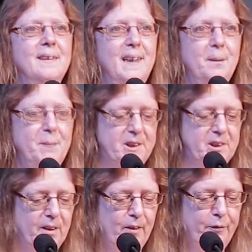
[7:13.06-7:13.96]
The
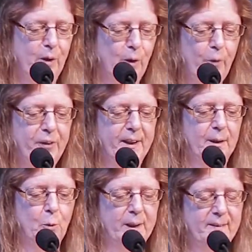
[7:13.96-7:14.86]
image of
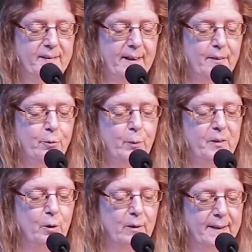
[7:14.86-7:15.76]
clothing oneself
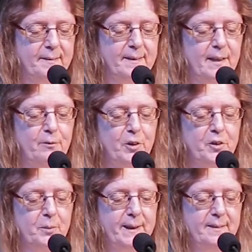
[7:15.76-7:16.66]
with Christ in verse
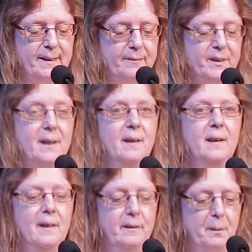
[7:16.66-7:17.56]
27
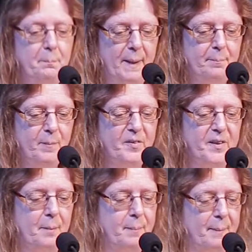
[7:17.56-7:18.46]

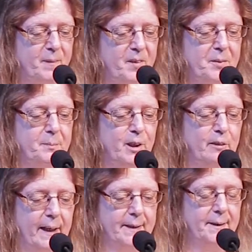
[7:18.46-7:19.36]
remembers a baptismal
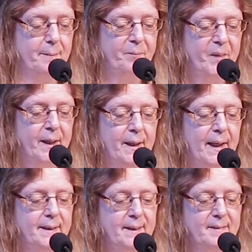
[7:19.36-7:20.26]
rite,
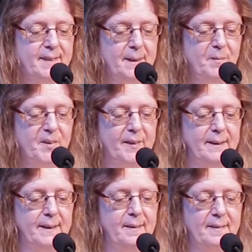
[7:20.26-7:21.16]
and it seems
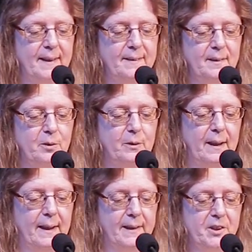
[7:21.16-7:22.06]
that in his letter to the
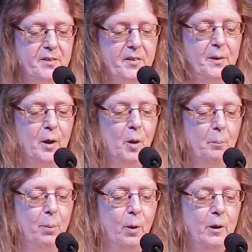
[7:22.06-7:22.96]
Galatians,
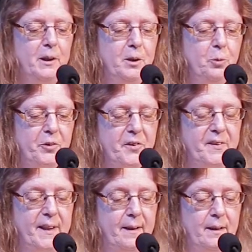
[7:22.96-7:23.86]
Paul uses
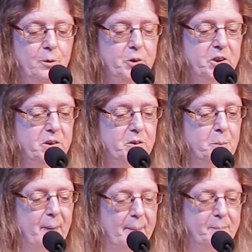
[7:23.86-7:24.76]
the allusion
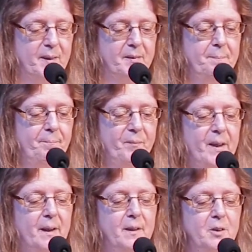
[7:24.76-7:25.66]
to baptism
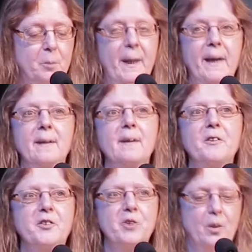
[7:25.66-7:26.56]
to make a
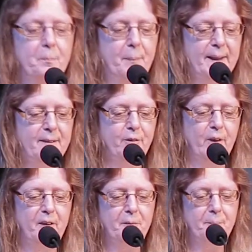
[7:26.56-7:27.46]
strong plea for
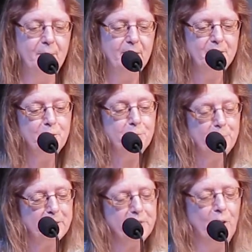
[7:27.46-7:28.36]

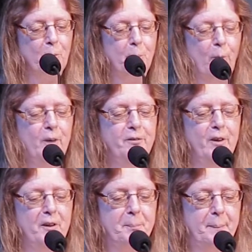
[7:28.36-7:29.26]
a strong point for
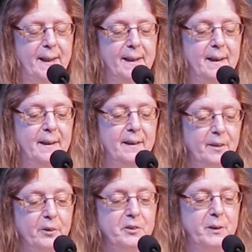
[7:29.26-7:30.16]
his plea
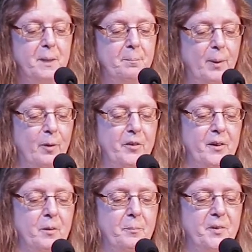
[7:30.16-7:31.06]
not to impose
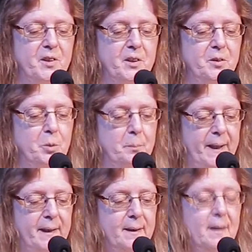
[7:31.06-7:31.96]
circumcision to
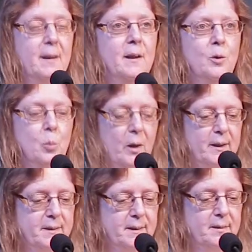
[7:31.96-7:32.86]
men who
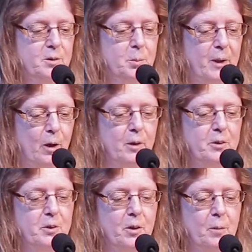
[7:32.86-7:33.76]
wanted to belong
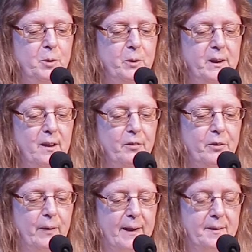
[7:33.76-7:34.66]
to the community of
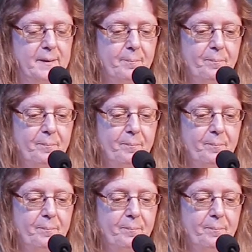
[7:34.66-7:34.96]
Christ.